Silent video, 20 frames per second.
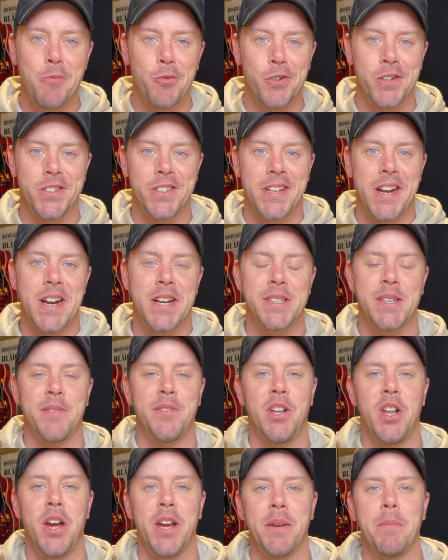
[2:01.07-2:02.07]
the stars have
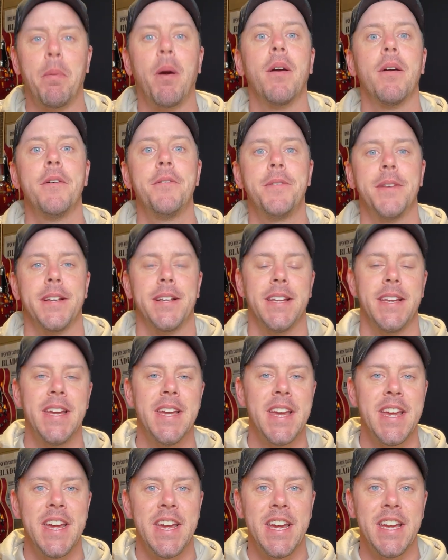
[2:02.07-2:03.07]
aligned perfectly,
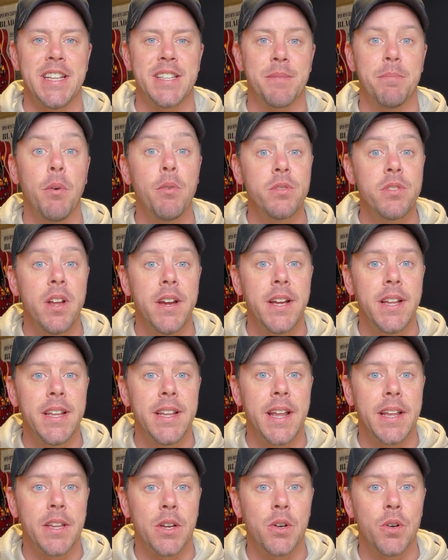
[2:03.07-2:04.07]
it's most likely
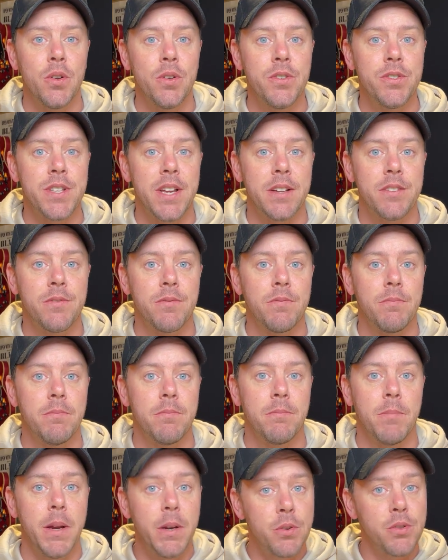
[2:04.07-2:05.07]
that the colors that
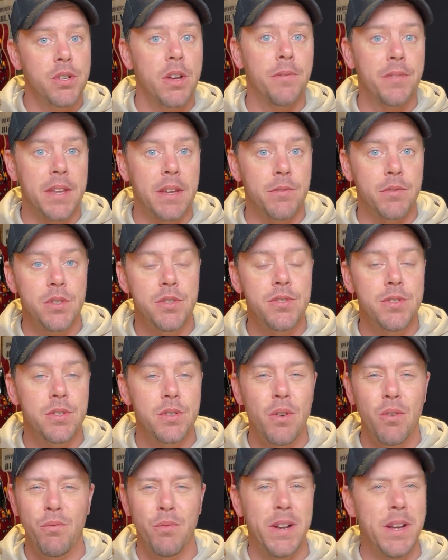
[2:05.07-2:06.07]
Microsoft gives us don't really